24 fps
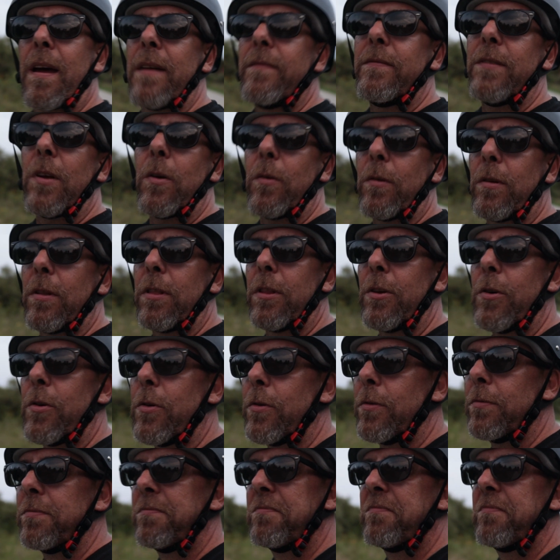I have no
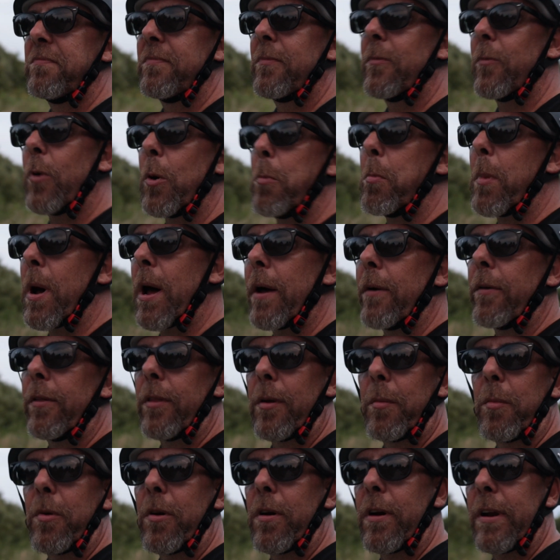clue what model
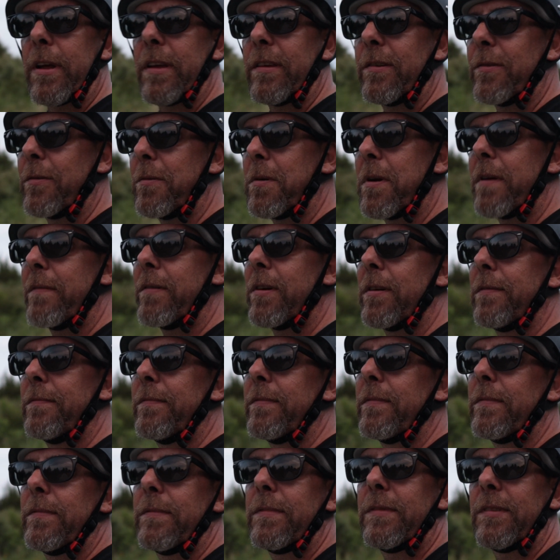number it is or whatever.
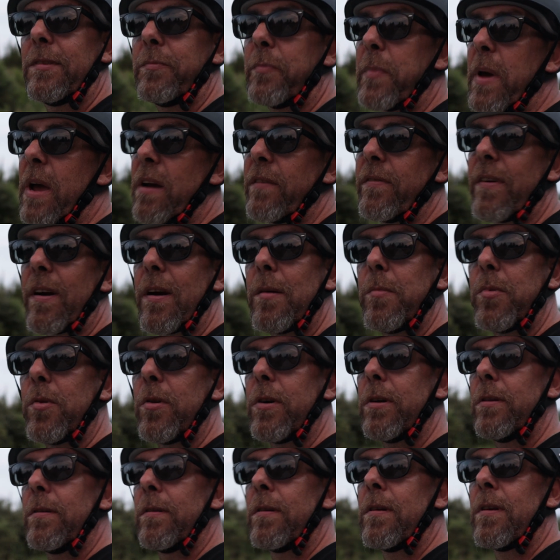It's a Backfire
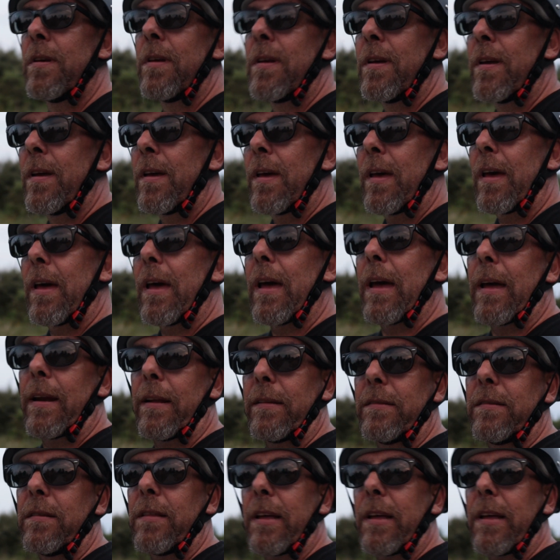board, and it's